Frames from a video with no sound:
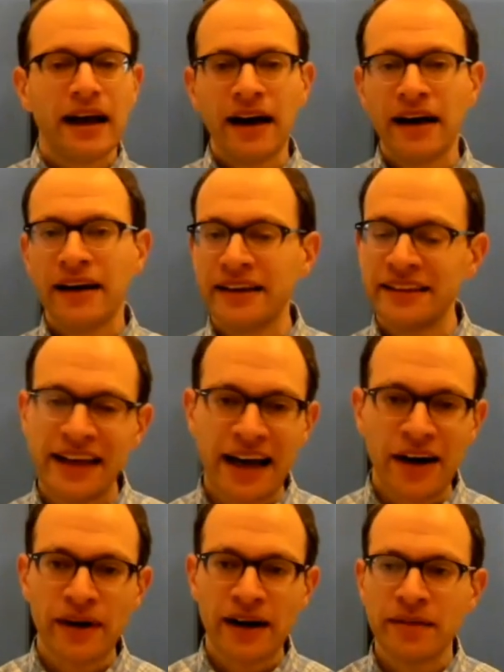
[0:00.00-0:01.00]
And
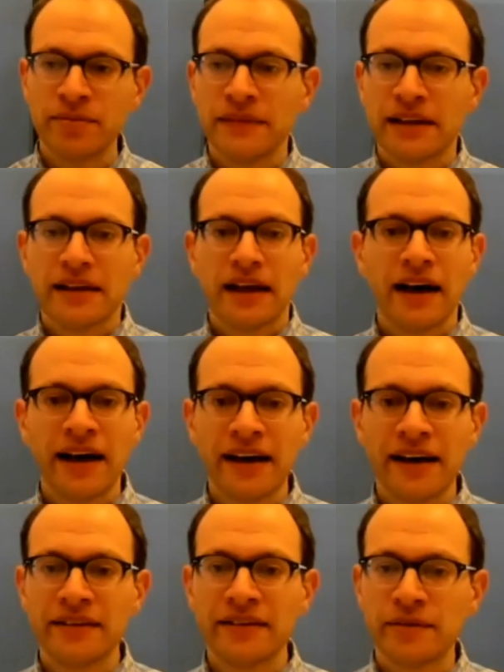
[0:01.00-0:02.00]
now
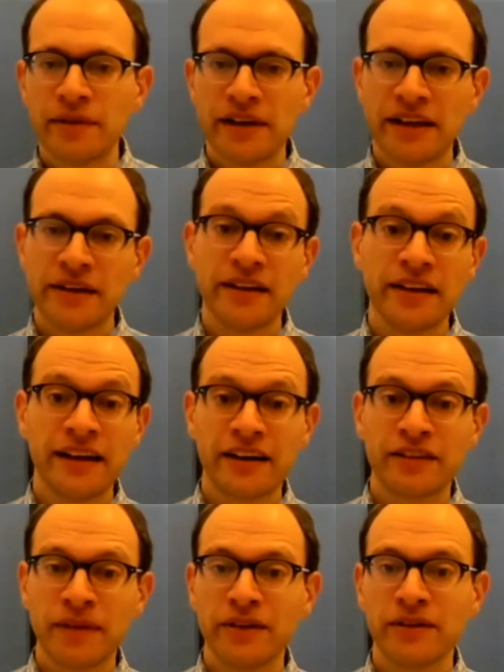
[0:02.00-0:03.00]
a lot
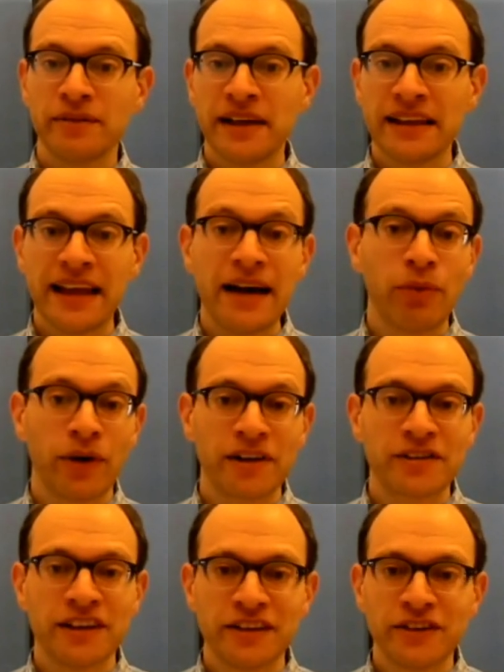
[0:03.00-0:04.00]
of my lab
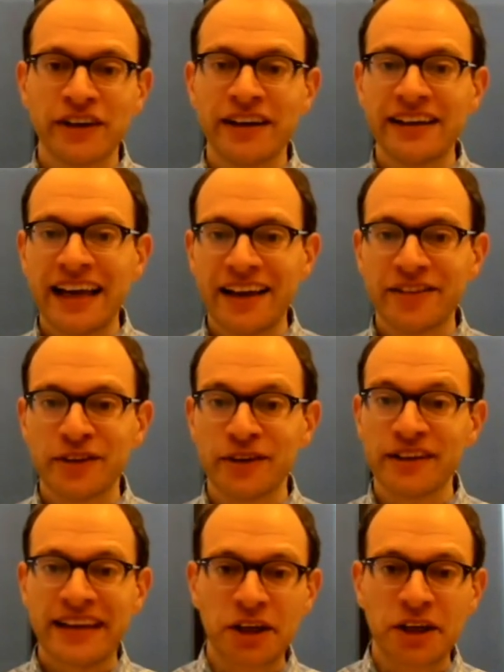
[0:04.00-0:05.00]
works on ovarian cancer
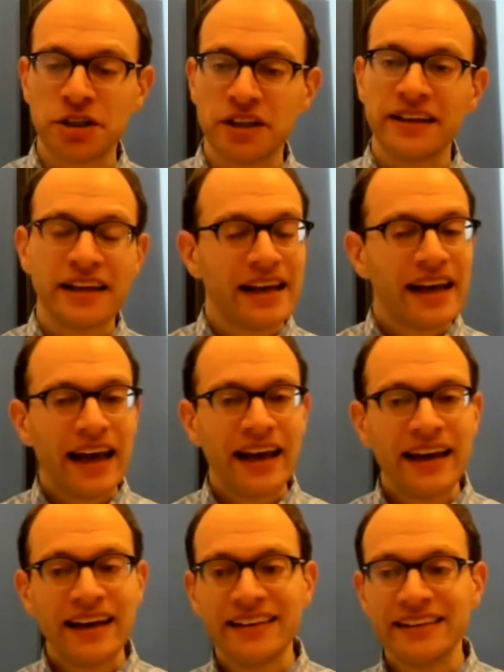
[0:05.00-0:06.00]
detection
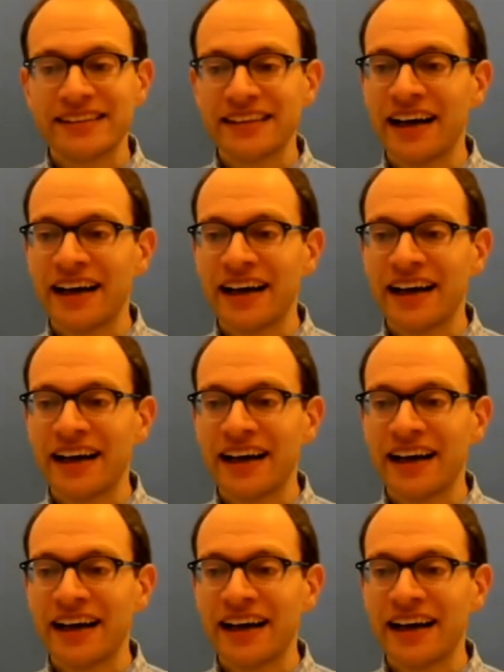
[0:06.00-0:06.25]
and